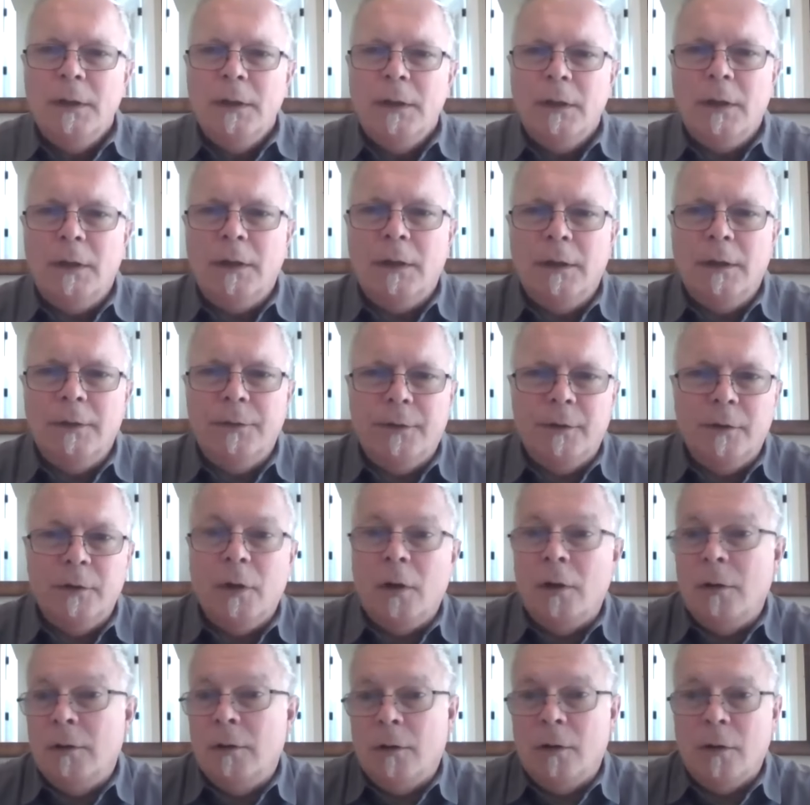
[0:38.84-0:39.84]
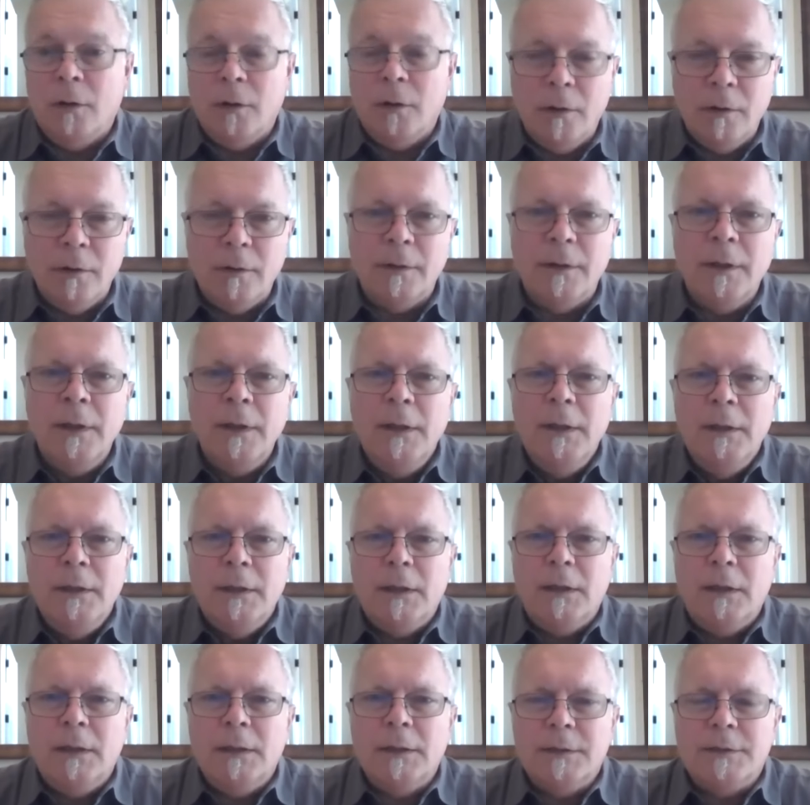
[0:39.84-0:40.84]
uh, the long haul
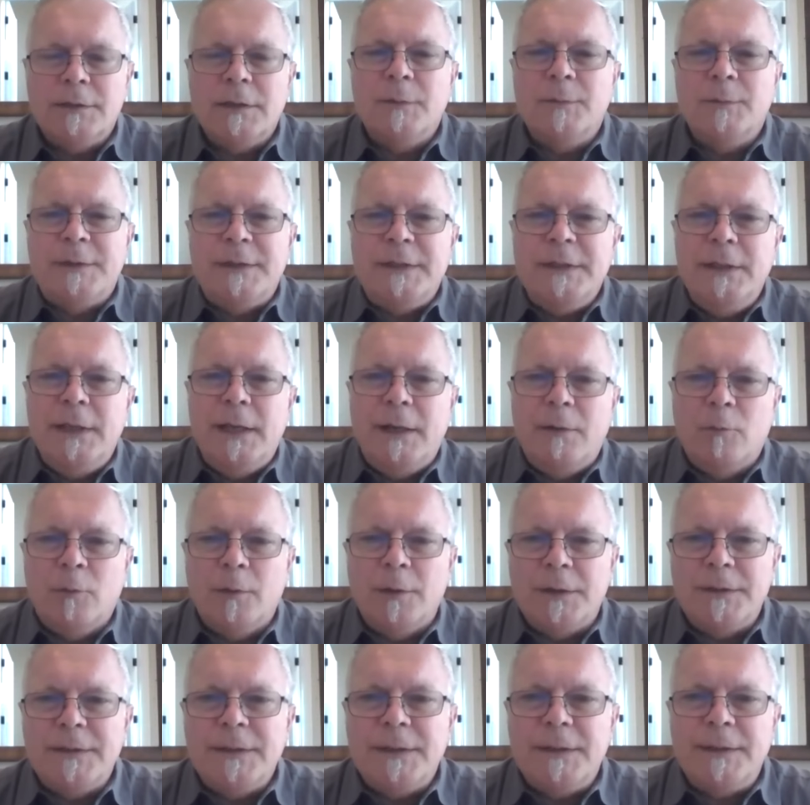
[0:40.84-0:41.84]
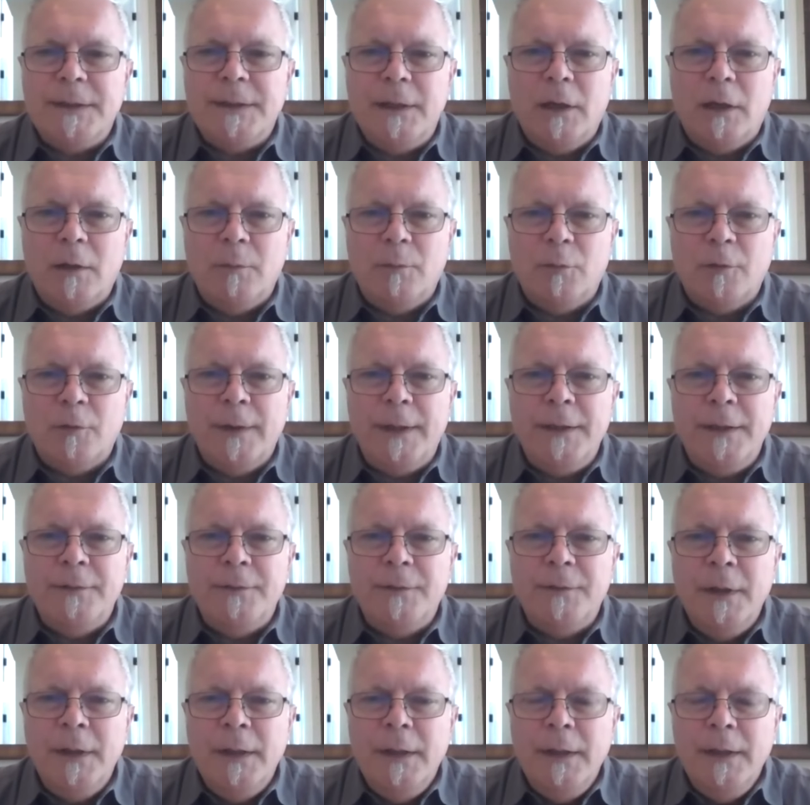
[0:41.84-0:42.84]
uh, subsea networks that they
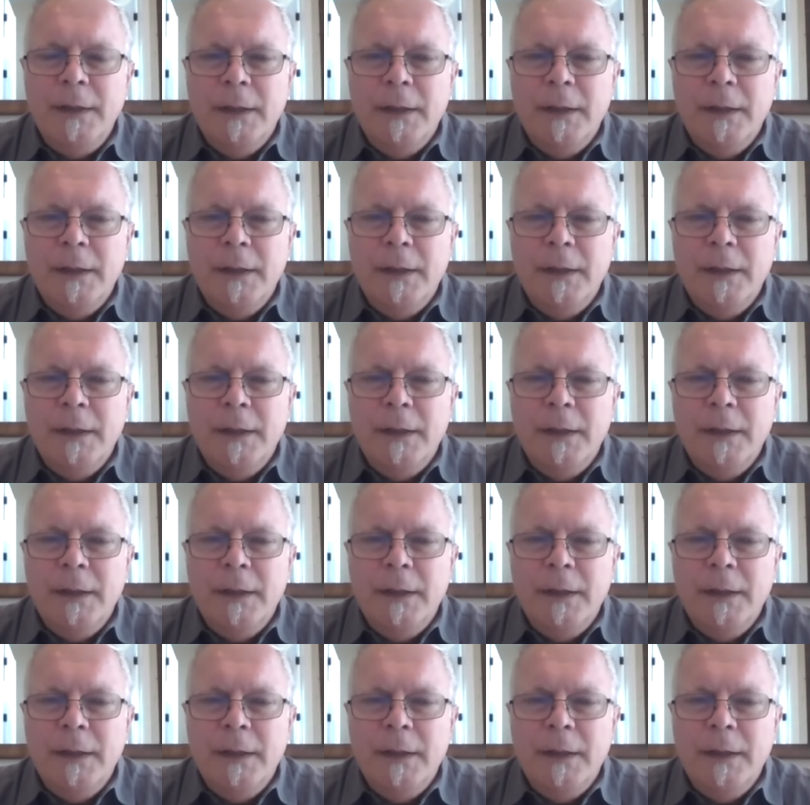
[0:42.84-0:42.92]
operate.